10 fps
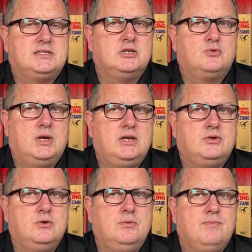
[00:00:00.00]
in
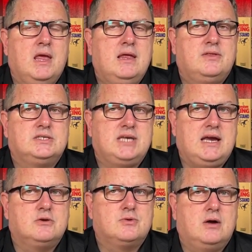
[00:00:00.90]
22, the
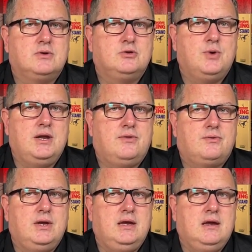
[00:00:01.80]
second round in
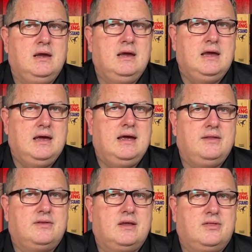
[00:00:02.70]
23,
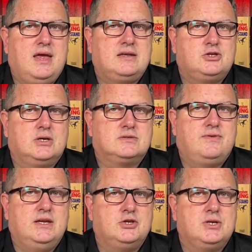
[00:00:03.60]
and that just
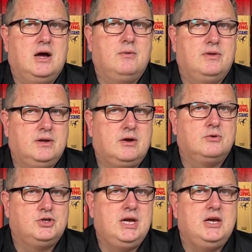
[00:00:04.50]
finished now. And the
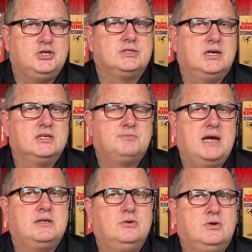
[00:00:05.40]
negotiations are
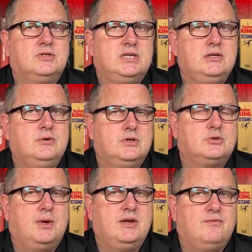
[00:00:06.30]
expected to continue in
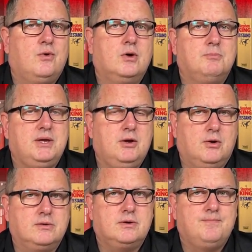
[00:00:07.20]
24 and
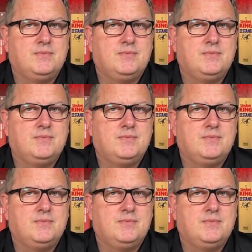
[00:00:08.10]
beyond.